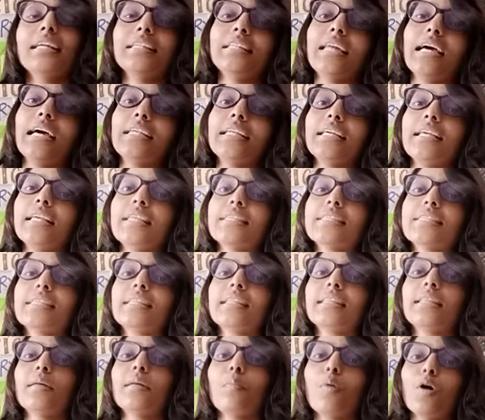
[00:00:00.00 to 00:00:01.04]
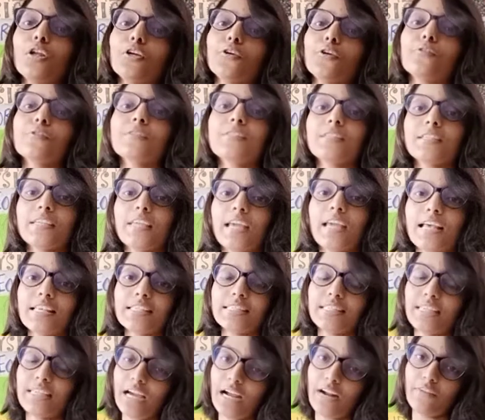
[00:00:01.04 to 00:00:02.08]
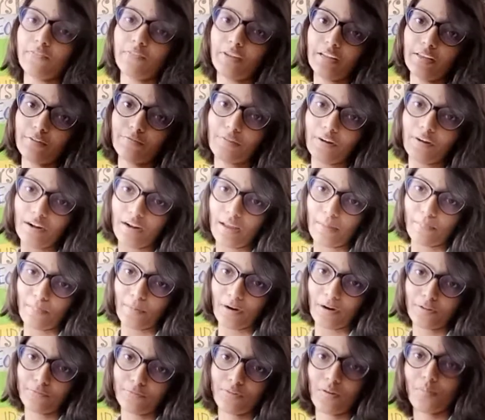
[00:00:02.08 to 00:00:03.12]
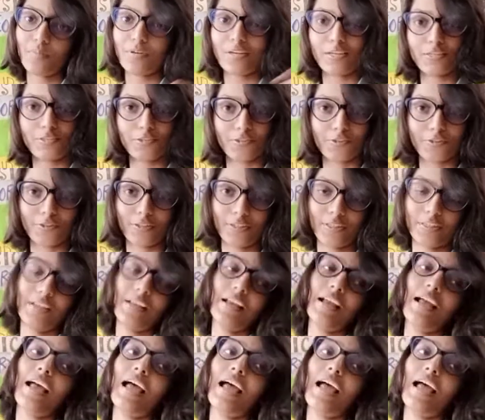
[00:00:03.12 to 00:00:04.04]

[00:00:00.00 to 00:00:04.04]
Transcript: That is, the molecules in gas, they are very far apart from each other